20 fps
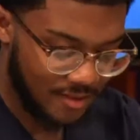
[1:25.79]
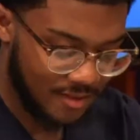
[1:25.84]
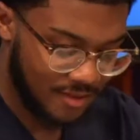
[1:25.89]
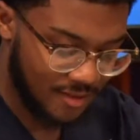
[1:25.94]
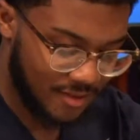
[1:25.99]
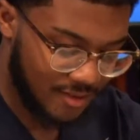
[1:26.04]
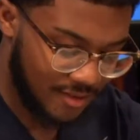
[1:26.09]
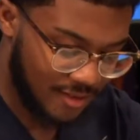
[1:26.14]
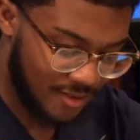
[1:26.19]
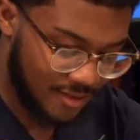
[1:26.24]
I think
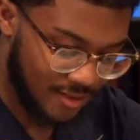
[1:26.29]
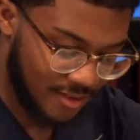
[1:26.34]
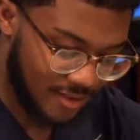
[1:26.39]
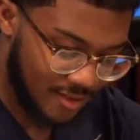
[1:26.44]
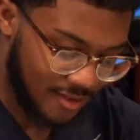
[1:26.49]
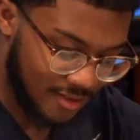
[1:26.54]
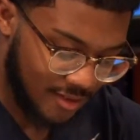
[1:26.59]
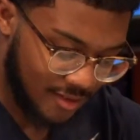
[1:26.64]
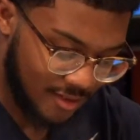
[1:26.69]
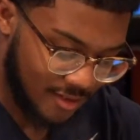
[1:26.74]
it's really going to
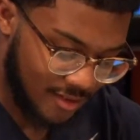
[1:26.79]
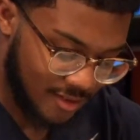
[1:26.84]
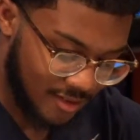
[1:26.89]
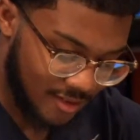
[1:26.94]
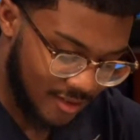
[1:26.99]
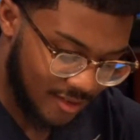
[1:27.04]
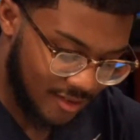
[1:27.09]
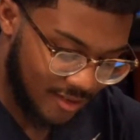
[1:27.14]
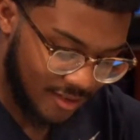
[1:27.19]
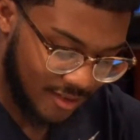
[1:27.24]
translate to my
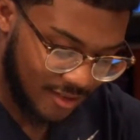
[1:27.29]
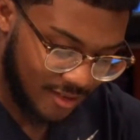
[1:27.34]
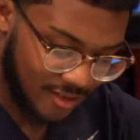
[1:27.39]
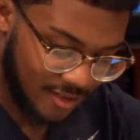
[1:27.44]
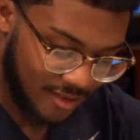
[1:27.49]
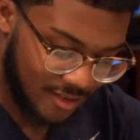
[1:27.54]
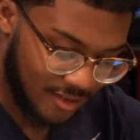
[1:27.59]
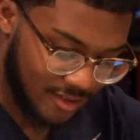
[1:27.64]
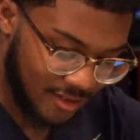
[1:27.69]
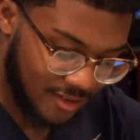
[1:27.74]
cookie
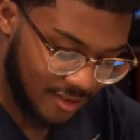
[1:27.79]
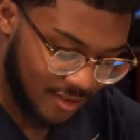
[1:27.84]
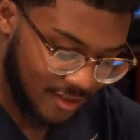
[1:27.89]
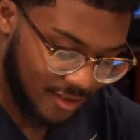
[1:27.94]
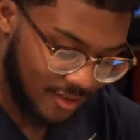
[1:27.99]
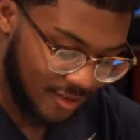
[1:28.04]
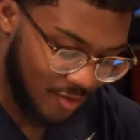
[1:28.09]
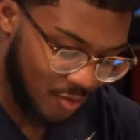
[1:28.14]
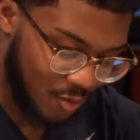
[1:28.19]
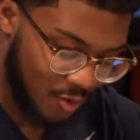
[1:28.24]
today.
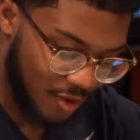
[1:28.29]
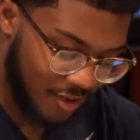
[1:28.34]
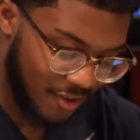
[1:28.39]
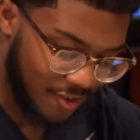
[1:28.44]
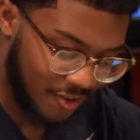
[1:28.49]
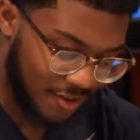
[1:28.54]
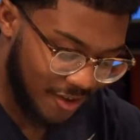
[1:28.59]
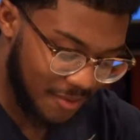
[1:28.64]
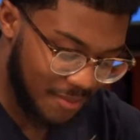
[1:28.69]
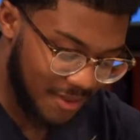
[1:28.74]

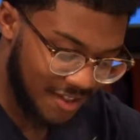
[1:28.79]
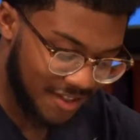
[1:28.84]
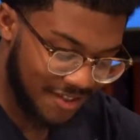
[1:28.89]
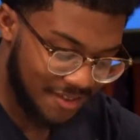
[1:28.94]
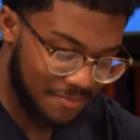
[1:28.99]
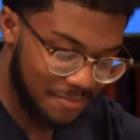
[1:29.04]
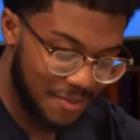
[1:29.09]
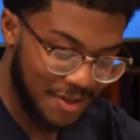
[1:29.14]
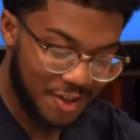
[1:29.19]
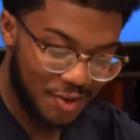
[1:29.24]
Well, I mean,
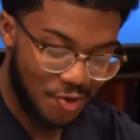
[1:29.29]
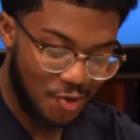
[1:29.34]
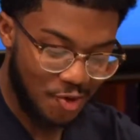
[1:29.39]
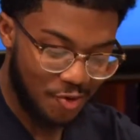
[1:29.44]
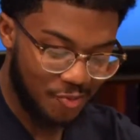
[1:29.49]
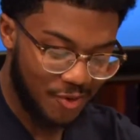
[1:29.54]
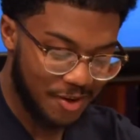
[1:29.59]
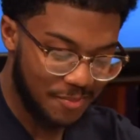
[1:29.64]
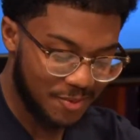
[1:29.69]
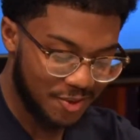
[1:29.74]
me and Gordon
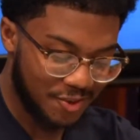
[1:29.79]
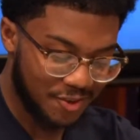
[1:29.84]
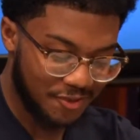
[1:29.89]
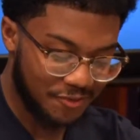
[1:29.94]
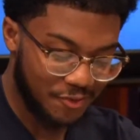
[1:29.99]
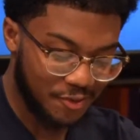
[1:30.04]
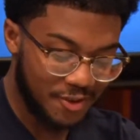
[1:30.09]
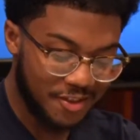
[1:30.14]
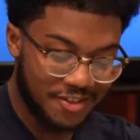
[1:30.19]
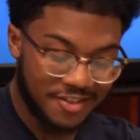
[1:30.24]
Ramsay are
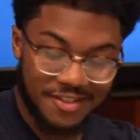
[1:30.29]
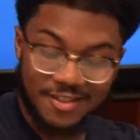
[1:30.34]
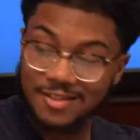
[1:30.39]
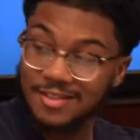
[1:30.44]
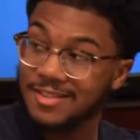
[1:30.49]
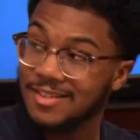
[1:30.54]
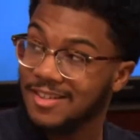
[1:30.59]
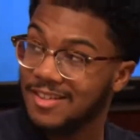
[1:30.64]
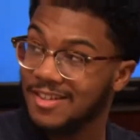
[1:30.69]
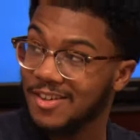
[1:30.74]
friends.
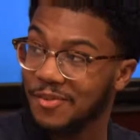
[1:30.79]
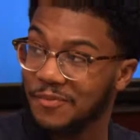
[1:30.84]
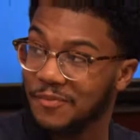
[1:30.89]
Oh wow!